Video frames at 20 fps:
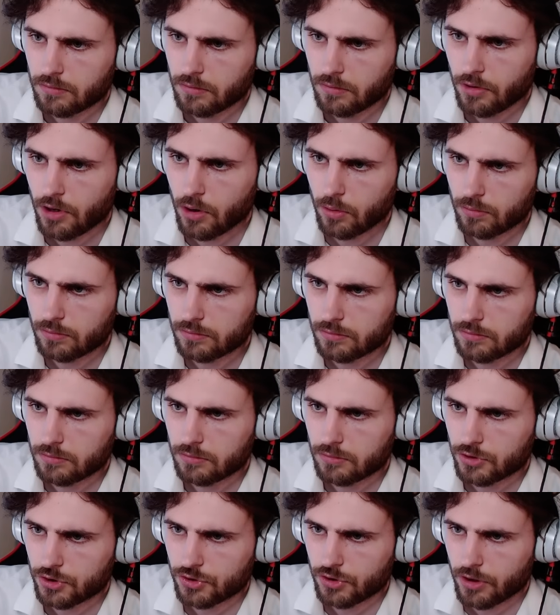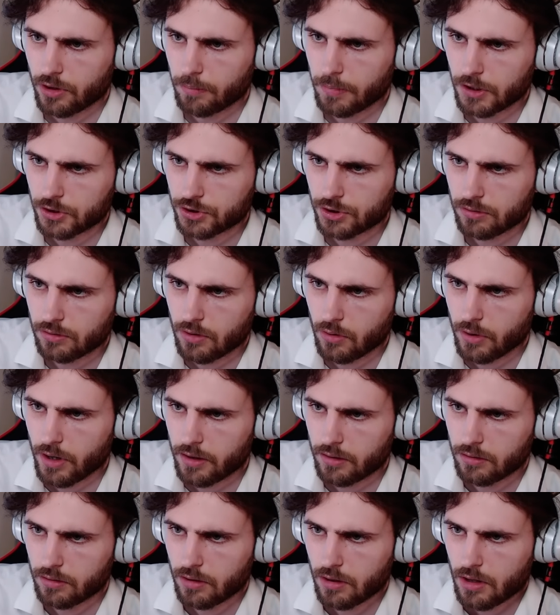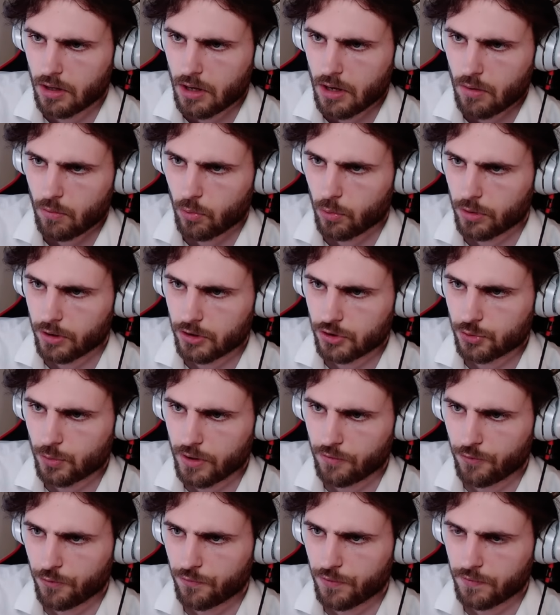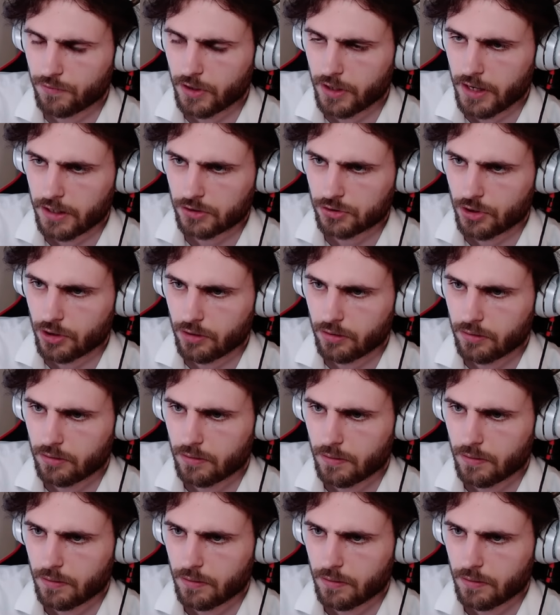No? Just a Combustion? Okay. Well, we're going to swing for 50 next turn.